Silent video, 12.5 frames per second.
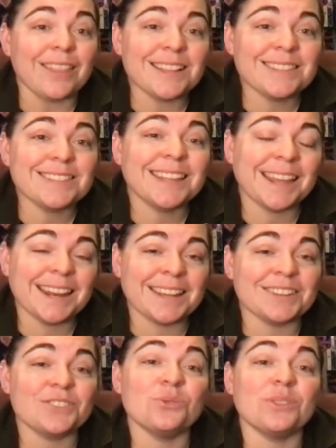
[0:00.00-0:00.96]
let's get
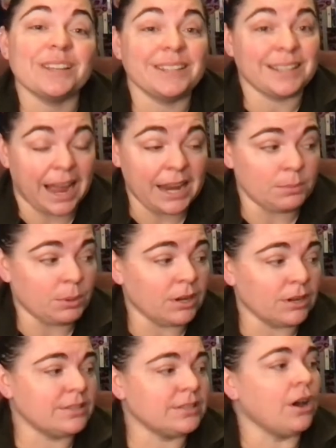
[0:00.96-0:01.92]
into the
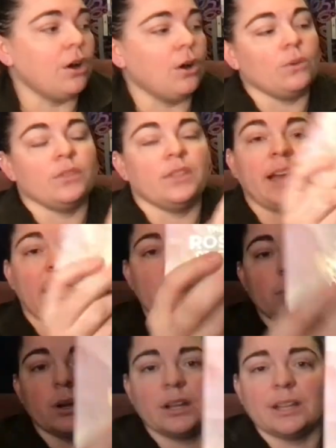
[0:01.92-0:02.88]
guidebook. So the
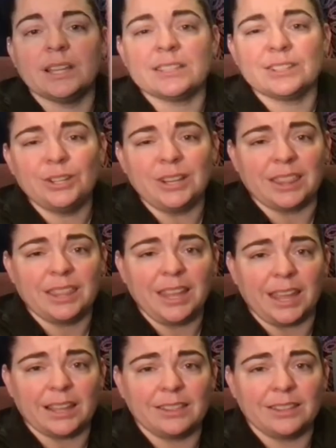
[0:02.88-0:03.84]
guidebook, it's good and
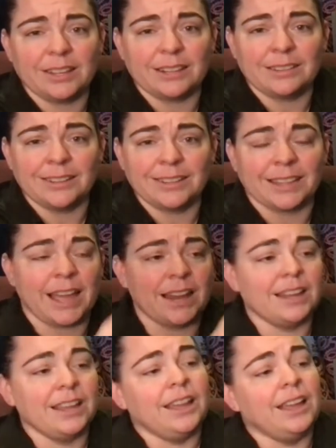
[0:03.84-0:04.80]
thick. Look at that.